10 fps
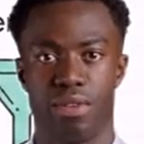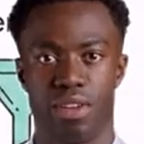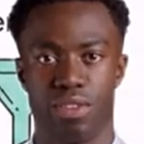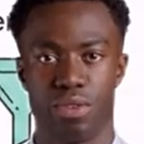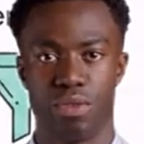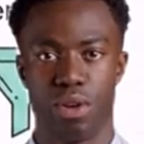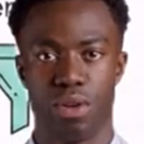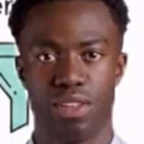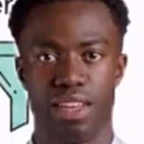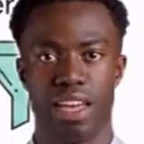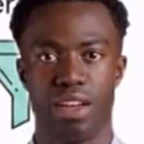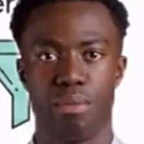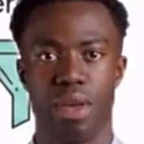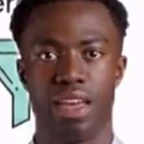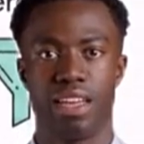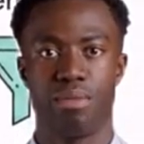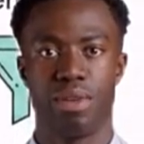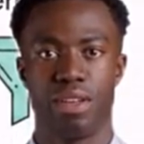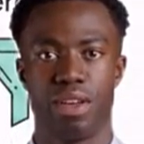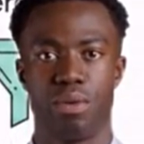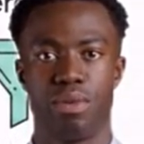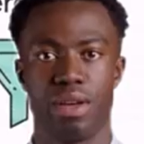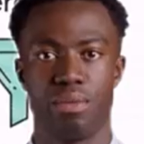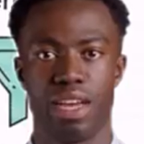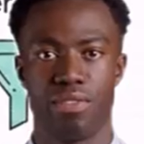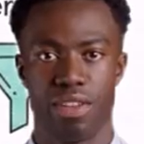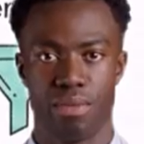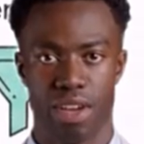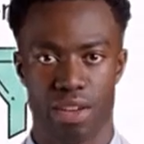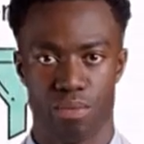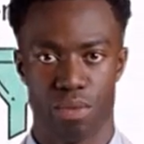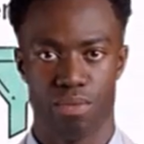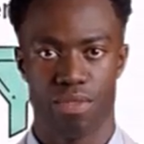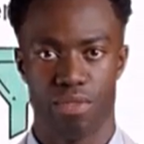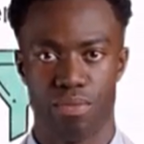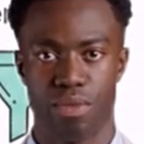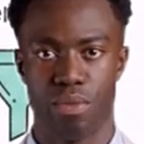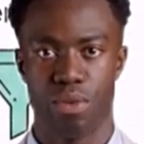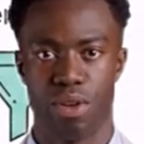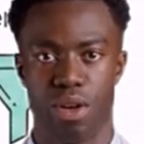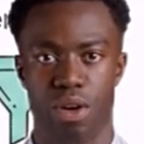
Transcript: Does your current setup actively solve a specific pain point for your viewer,